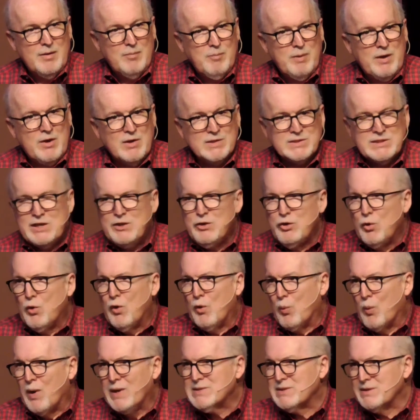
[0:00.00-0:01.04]
Because he knew
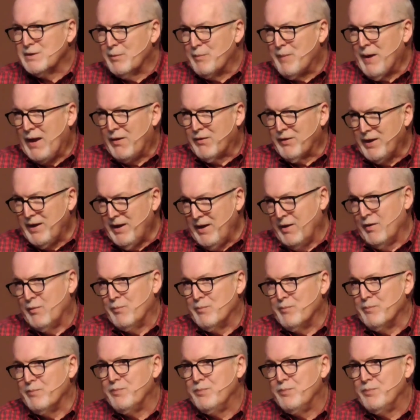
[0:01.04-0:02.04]
it wasn't about him.